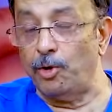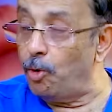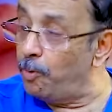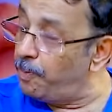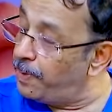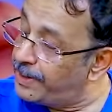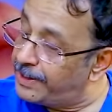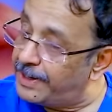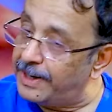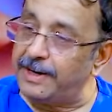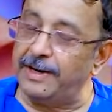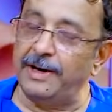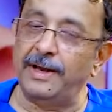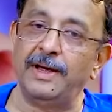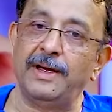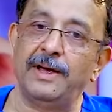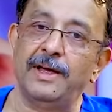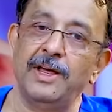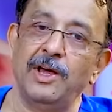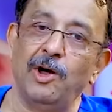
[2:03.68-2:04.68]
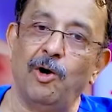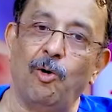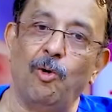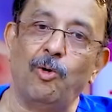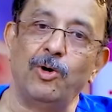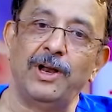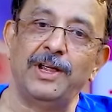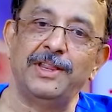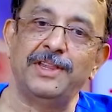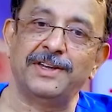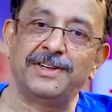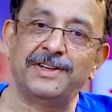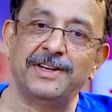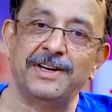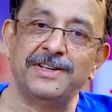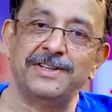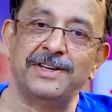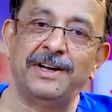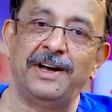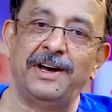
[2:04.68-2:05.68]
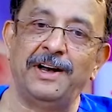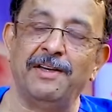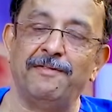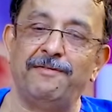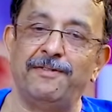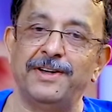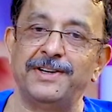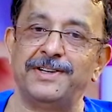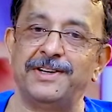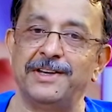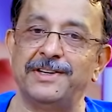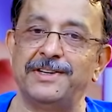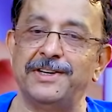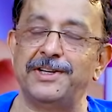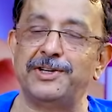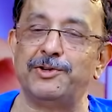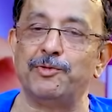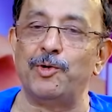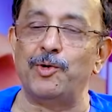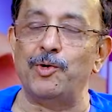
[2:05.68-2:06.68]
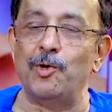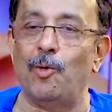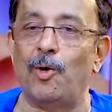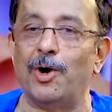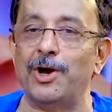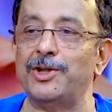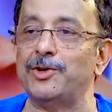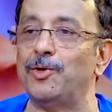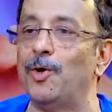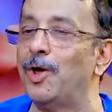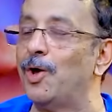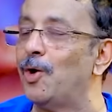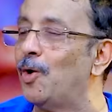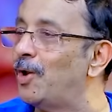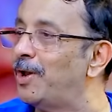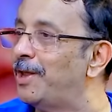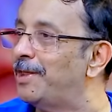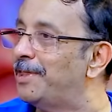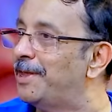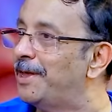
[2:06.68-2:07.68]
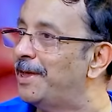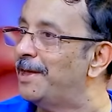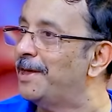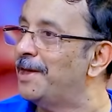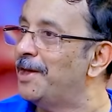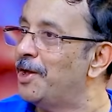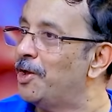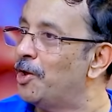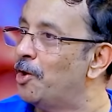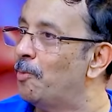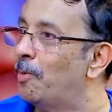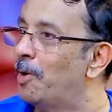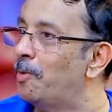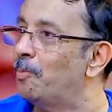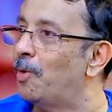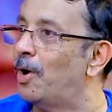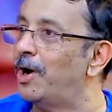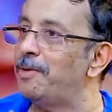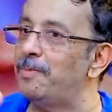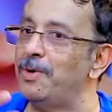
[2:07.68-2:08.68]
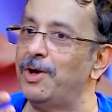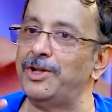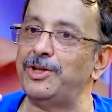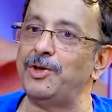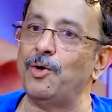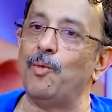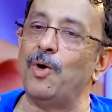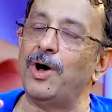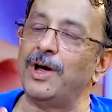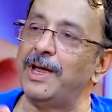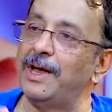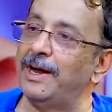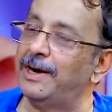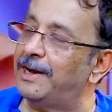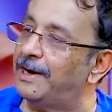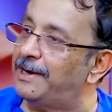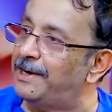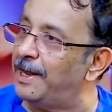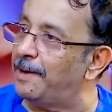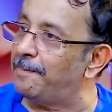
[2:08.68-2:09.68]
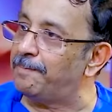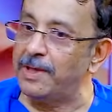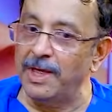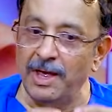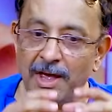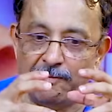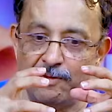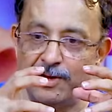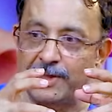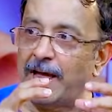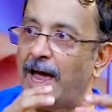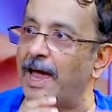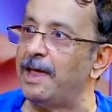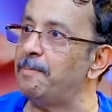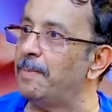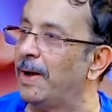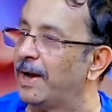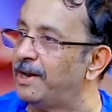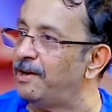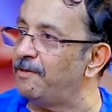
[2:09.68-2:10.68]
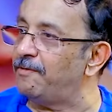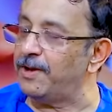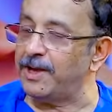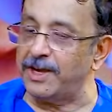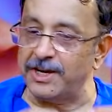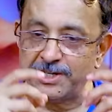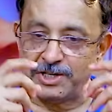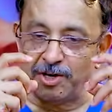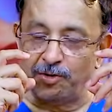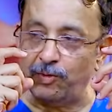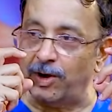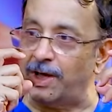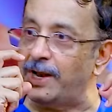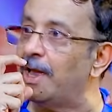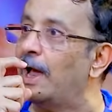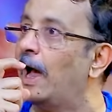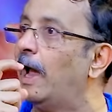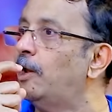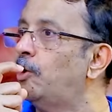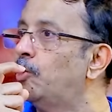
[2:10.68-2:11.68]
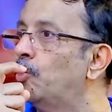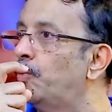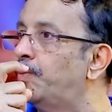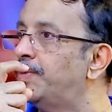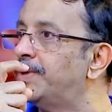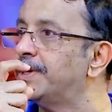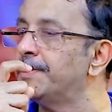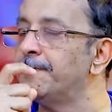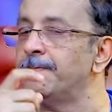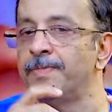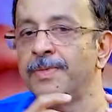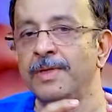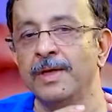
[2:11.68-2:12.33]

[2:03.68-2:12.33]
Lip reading: the open technique, only the surgeon and the first assist would know what is going on in the human body, because you're working at a depth with high magnification varying eye loops.